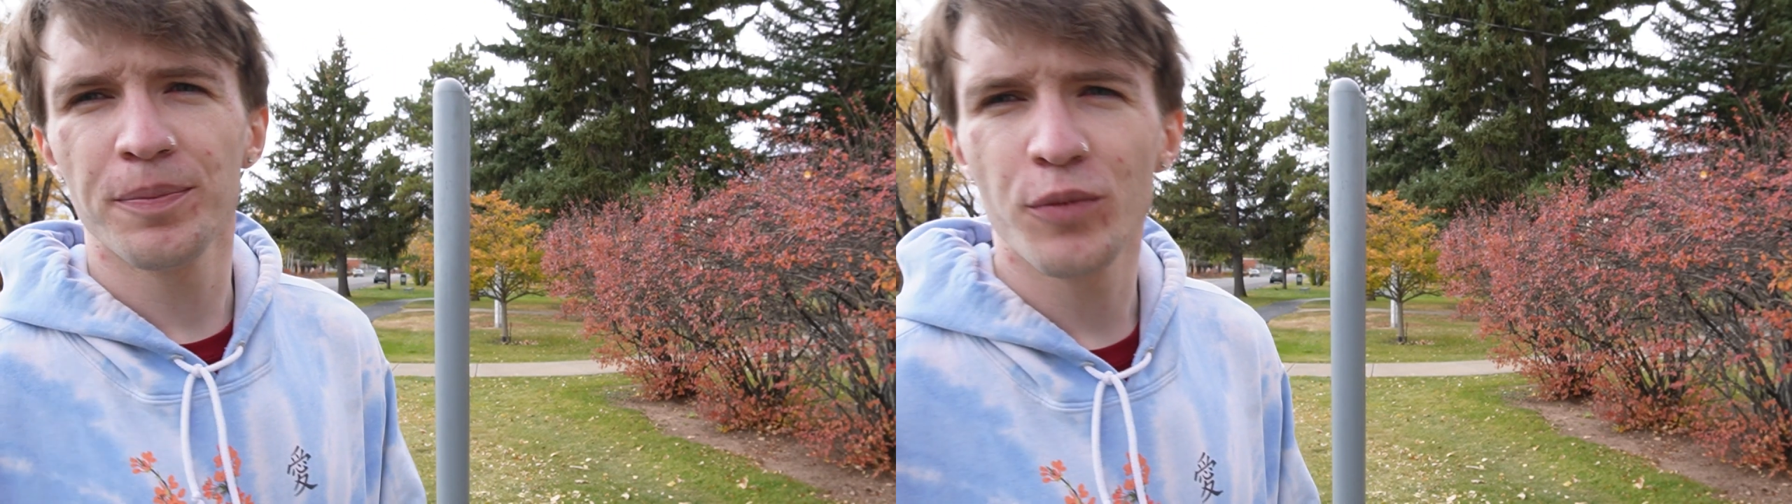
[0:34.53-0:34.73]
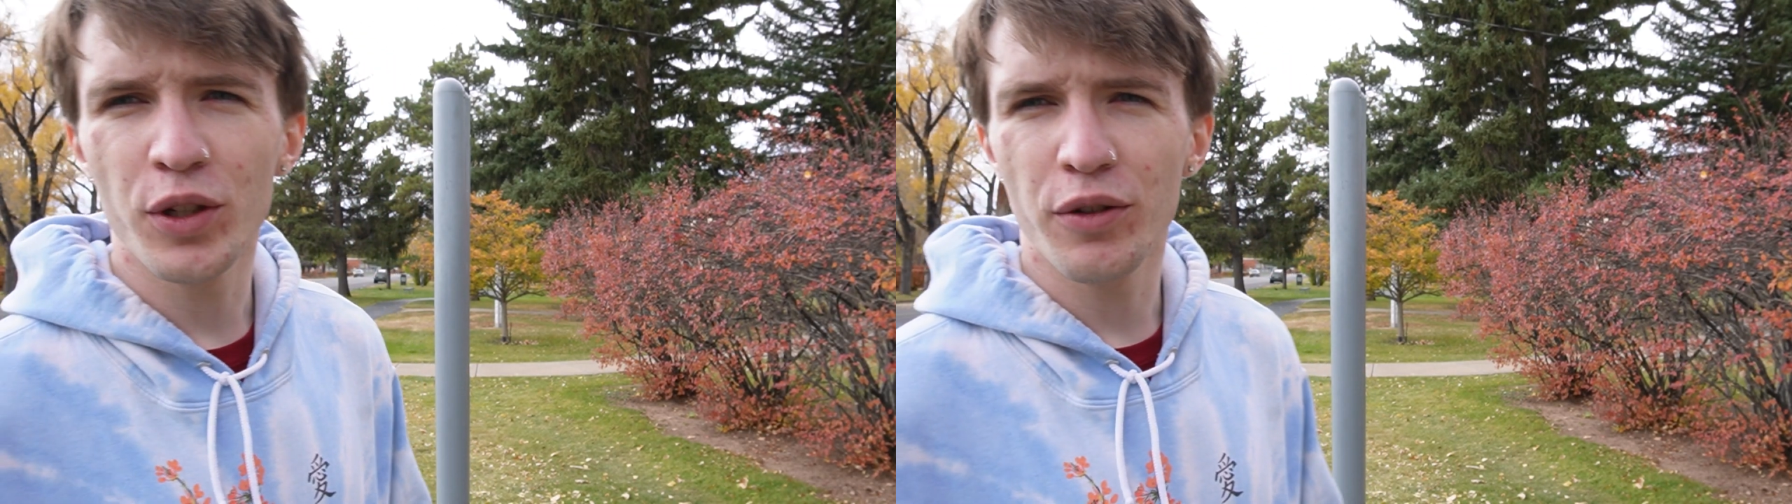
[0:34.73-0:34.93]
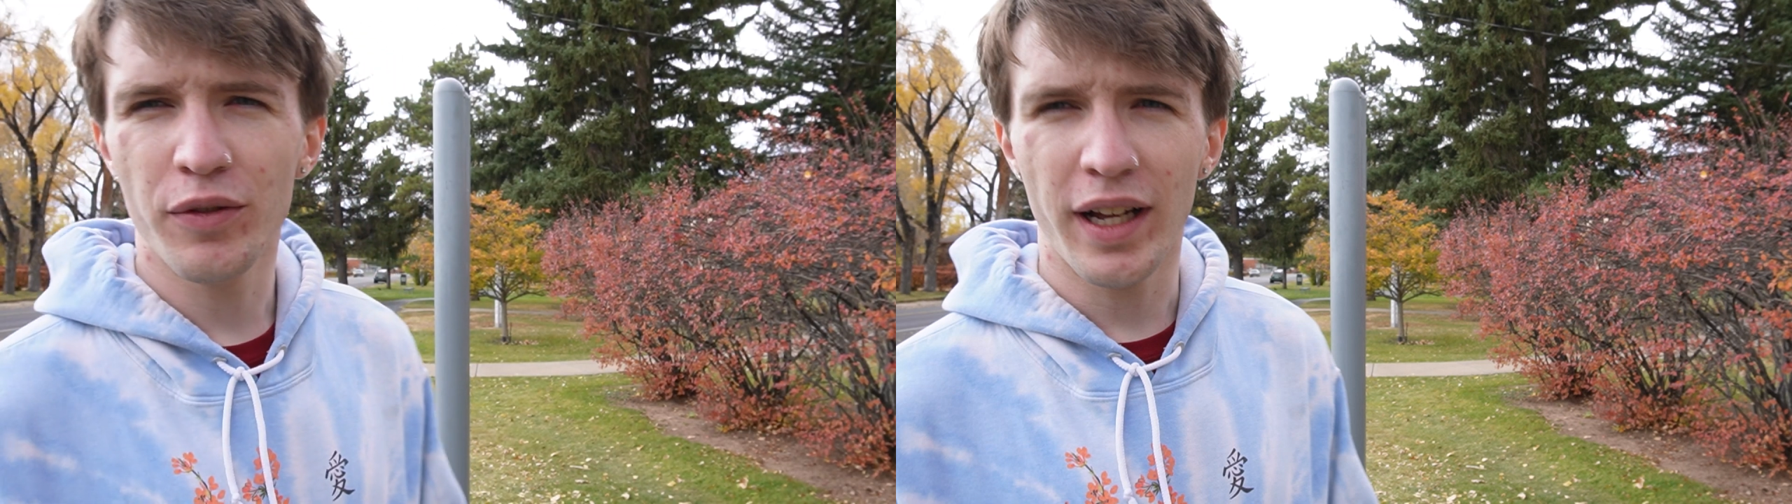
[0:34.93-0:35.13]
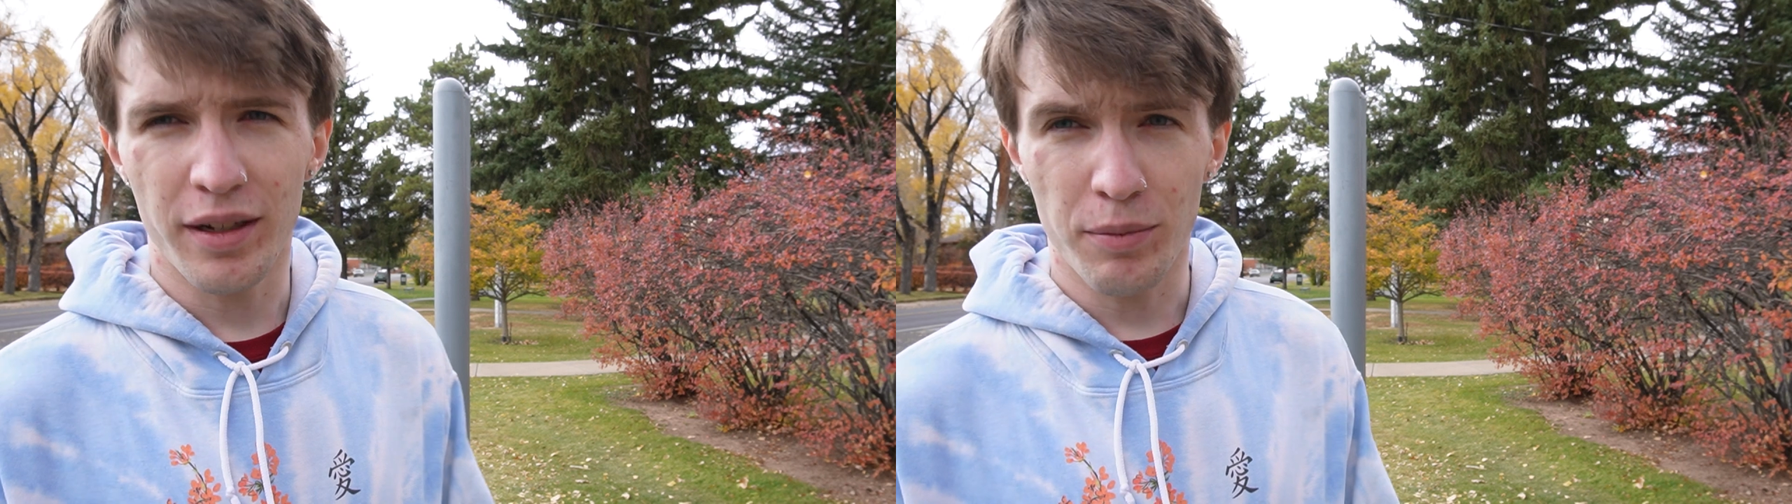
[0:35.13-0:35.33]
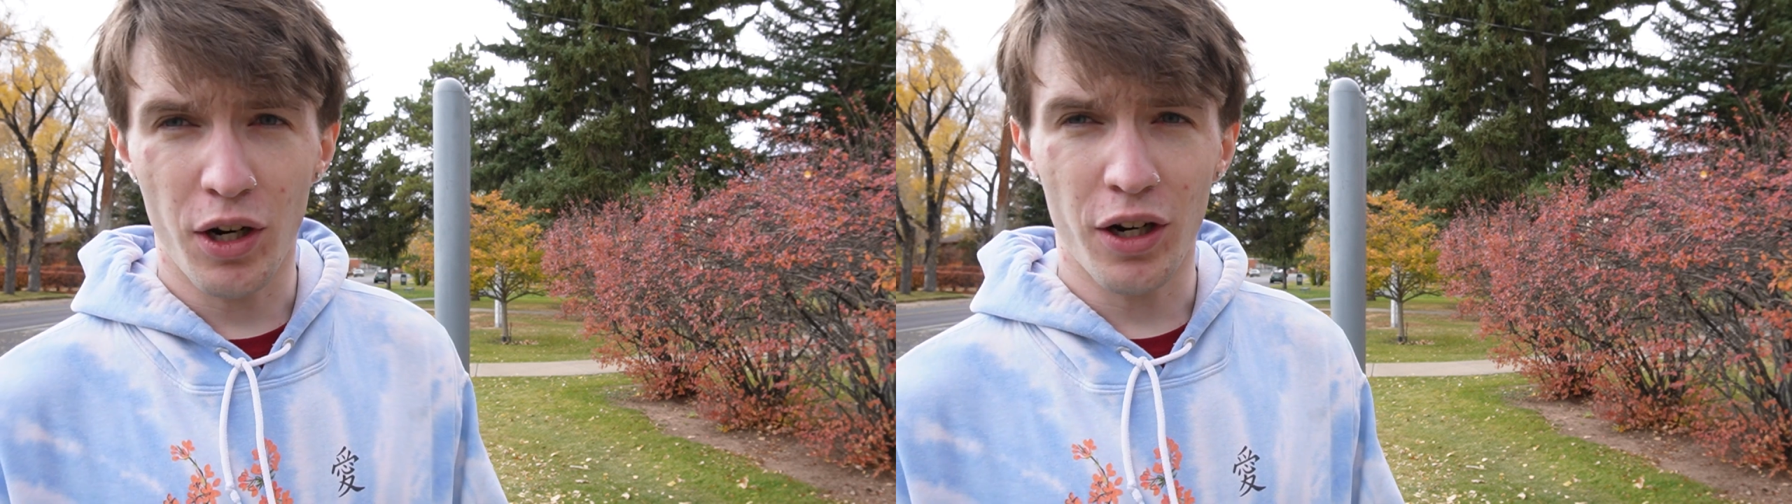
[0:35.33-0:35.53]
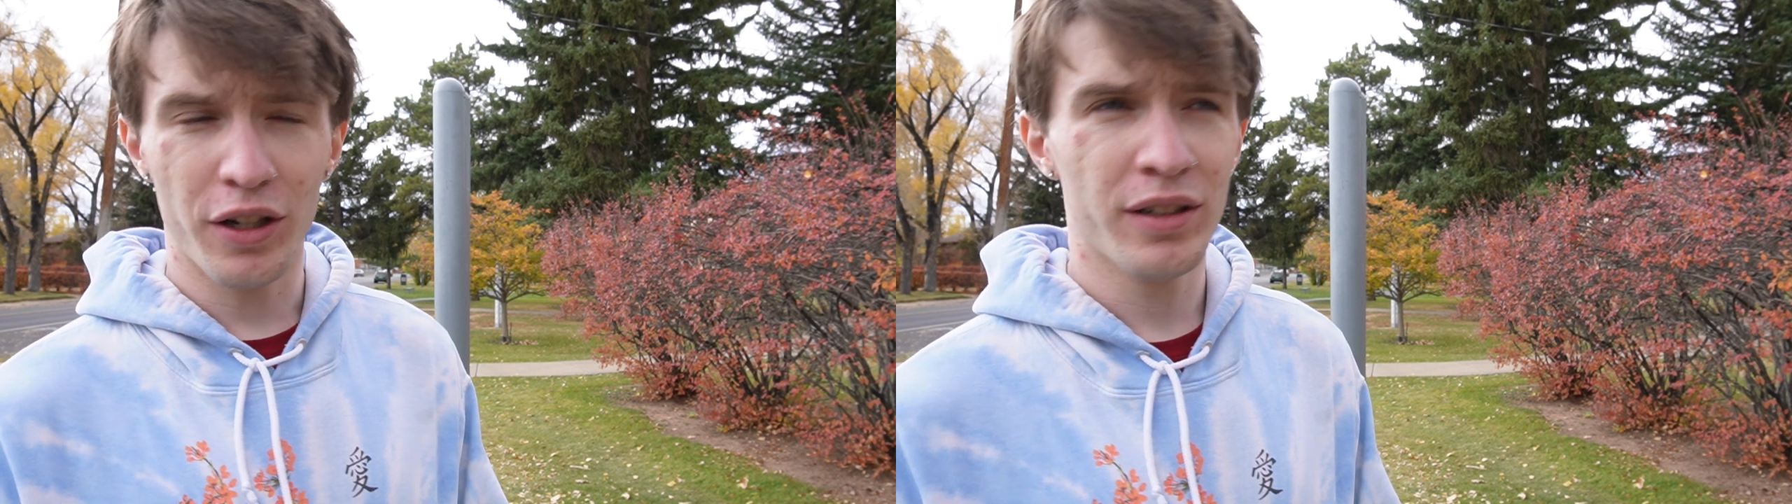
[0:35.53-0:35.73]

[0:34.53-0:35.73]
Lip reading: when you find a bar